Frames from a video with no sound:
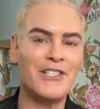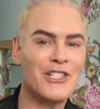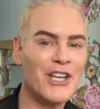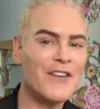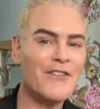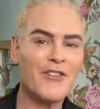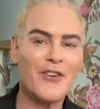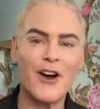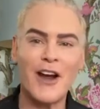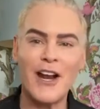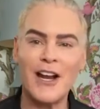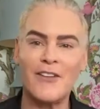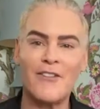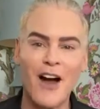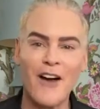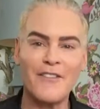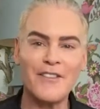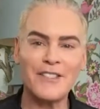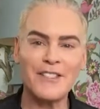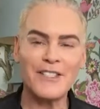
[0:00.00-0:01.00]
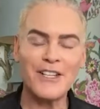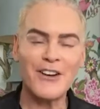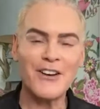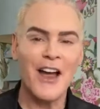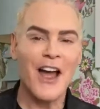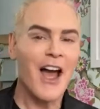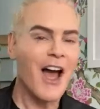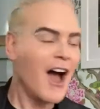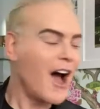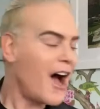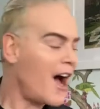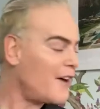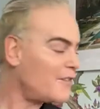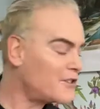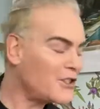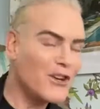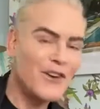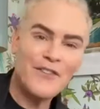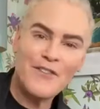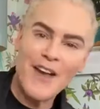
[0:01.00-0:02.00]
chief creative officer of
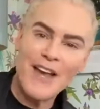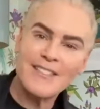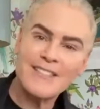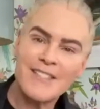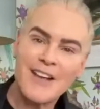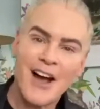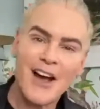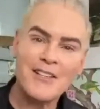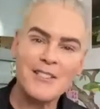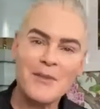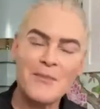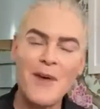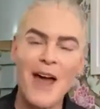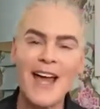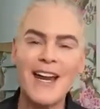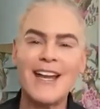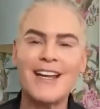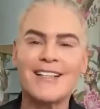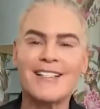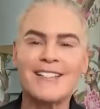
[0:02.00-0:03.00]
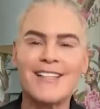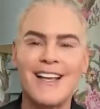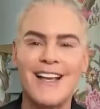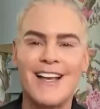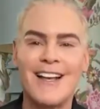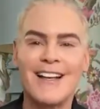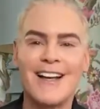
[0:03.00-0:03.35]
Too Faced Cosmetics.